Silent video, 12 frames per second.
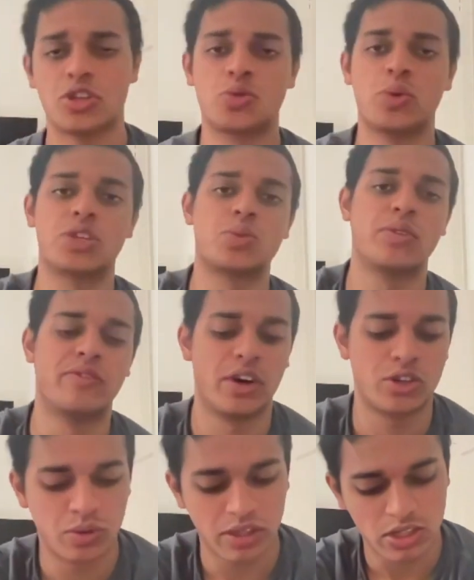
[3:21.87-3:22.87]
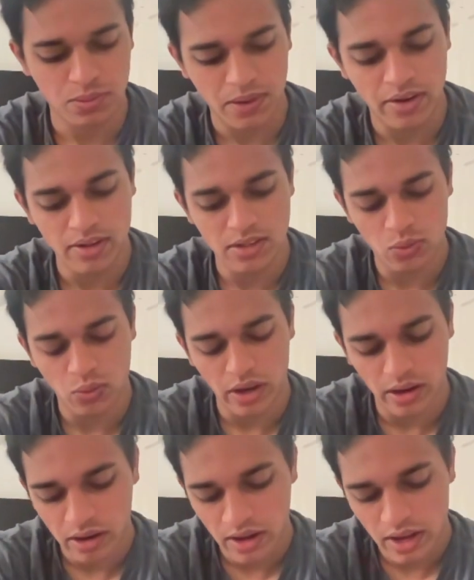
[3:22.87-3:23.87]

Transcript: switch to a virtual experience where